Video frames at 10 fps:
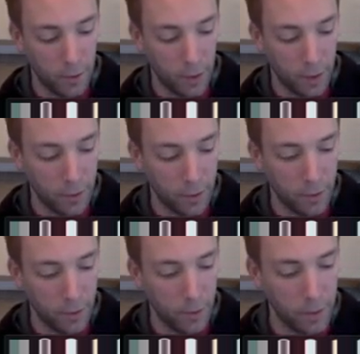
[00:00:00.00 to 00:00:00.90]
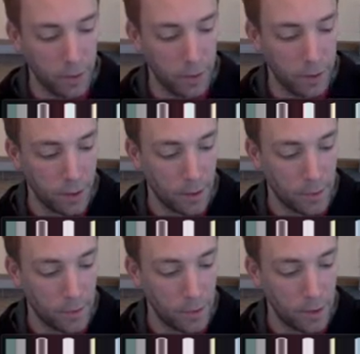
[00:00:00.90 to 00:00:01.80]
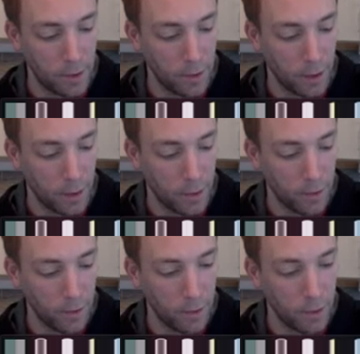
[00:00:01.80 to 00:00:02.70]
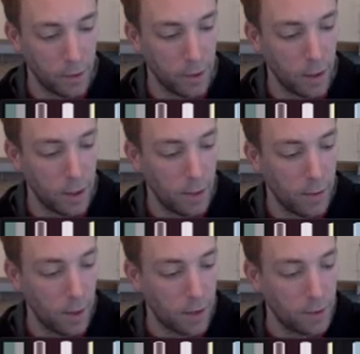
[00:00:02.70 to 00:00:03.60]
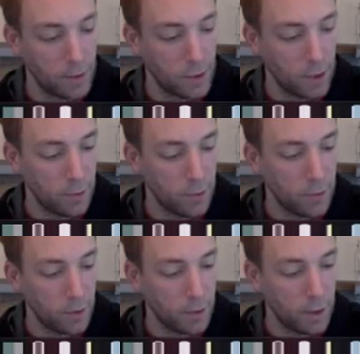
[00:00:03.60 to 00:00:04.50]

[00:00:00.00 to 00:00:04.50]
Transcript: f of 1 times g prime of 1 minus g of 1